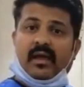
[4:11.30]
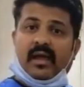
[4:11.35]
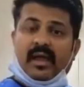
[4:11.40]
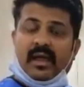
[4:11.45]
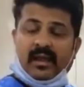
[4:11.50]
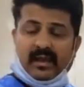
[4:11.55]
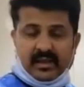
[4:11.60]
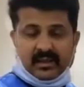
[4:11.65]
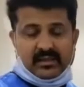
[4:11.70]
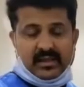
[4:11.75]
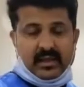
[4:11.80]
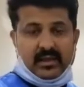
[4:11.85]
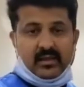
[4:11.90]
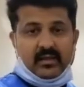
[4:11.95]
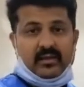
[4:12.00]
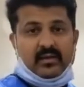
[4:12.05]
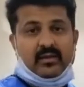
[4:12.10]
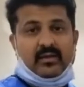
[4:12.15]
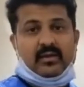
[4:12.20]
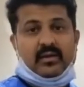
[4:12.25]

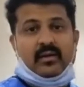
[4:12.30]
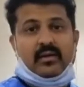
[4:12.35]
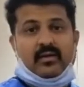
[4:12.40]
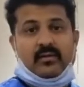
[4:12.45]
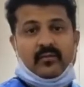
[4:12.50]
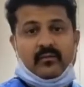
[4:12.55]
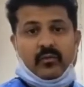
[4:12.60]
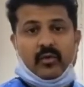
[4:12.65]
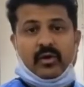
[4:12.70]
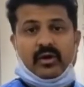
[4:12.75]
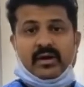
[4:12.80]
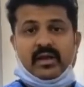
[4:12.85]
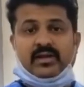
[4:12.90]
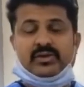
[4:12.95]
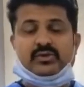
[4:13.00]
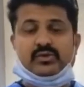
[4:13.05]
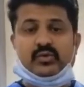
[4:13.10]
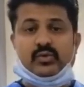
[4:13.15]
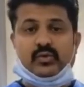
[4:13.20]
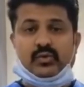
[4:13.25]
anything for
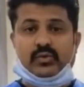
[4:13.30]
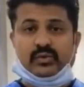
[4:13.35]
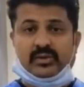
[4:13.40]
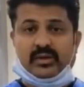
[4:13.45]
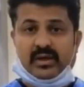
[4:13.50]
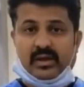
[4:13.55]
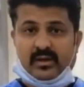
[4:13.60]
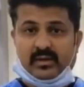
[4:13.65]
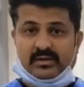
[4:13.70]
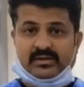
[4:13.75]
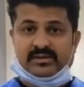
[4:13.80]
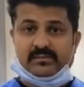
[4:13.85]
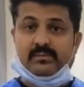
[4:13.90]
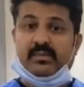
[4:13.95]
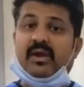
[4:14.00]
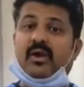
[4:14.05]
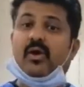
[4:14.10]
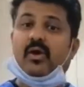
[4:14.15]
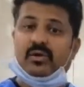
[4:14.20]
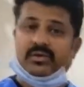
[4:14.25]
next 2 to 3 hours,
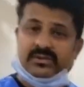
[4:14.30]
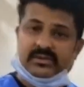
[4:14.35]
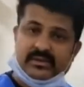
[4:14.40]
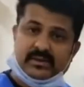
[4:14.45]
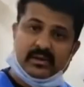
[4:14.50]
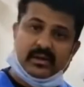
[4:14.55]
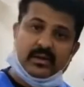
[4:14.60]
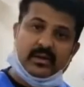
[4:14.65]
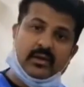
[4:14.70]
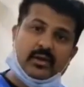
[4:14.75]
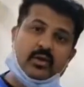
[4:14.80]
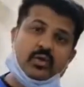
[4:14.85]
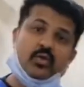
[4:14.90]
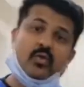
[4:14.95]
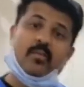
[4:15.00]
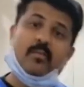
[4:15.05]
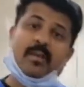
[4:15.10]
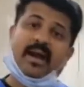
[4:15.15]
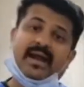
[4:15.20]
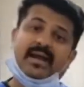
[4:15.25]
because you
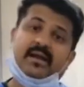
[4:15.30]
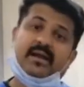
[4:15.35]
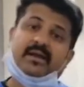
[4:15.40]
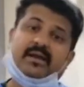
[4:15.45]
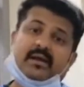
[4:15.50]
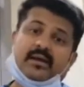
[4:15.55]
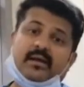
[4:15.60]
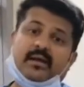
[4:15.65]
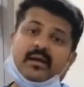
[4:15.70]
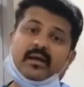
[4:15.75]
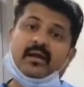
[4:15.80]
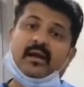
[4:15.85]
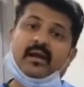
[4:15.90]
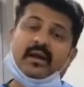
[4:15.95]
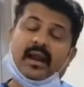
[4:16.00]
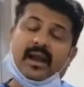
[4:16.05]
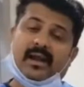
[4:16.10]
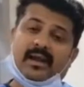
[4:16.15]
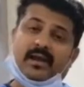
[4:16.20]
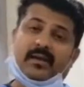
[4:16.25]
might
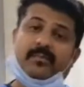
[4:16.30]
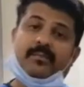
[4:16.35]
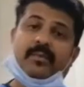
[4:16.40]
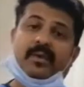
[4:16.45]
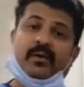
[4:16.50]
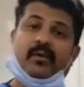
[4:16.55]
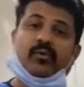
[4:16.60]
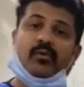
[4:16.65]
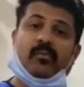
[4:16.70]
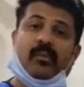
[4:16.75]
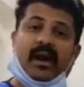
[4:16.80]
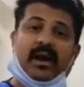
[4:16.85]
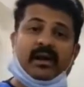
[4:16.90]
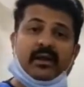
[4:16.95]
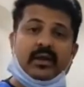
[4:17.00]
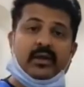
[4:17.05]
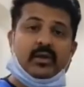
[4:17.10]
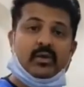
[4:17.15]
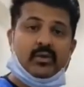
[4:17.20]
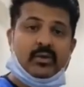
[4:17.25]
land up into
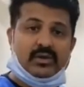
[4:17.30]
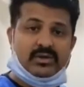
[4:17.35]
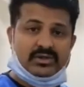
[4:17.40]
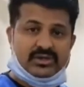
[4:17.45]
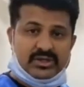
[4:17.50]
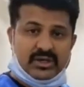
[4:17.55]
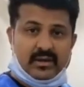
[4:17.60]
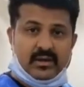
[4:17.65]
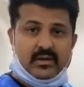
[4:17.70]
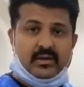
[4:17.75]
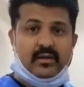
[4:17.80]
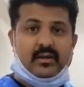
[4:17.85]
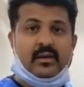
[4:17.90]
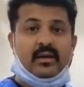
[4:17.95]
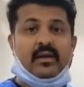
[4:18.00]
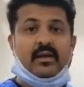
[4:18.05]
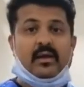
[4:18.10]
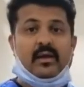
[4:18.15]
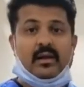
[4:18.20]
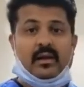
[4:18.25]
biting your cheek,
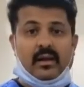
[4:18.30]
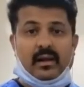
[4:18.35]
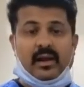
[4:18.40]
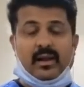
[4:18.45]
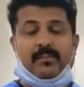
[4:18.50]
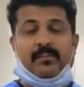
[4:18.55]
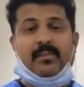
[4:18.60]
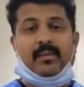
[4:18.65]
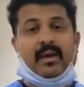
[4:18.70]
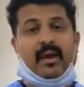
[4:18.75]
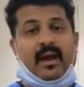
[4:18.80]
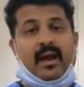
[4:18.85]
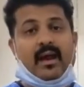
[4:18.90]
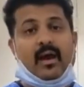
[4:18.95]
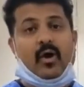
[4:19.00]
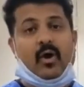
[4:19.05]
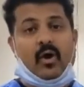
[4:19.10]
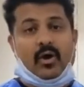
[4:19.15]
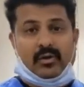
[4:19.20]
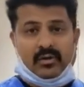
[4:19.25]
lip
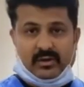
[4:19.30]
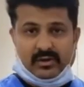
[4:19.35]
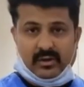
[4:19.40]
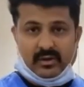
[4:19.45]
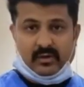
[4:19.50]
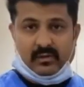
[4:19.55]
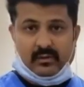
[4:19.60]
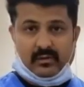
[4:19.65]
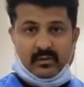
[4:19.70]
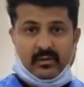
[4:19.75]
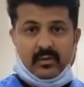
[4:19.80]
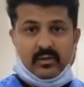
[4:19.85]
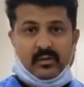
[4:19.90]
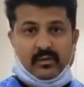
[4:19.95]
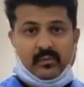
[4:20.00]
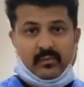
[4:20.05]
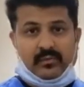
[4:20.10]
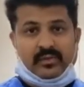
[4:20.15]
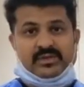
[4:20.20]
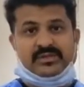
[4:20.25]
or tongue,
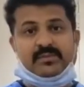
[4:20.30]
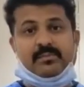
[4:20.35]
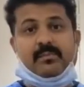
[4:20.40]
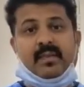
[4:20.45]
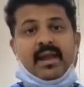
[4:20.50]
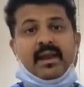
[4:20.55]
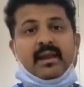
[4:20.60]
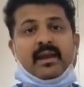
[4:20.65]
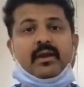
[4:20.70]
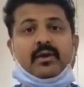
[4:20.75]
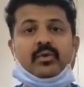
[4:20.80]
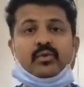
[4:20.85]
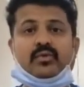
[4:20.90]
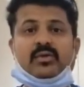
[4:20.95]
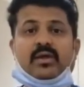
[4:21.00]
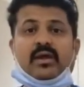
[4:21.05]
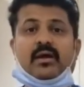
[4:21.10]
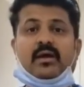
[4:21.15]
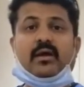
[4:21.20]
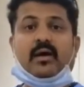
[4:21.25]
which may lead to
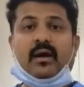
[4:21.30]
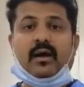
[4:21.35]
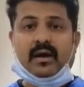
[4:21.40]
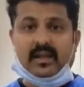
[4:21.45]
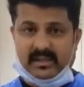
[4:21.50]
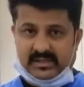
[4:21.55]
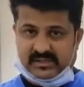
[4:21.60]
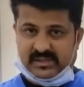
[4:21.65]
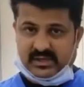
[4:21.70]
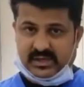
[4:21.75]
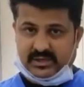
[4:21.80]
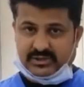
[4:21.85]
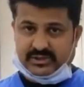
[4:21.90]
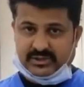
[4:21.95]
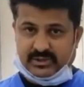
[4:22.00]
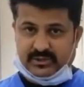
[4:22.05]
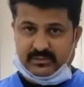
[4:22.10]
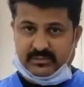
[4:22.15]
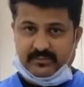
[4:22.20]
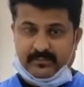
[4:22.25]
the
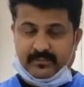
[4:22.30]
ulceration.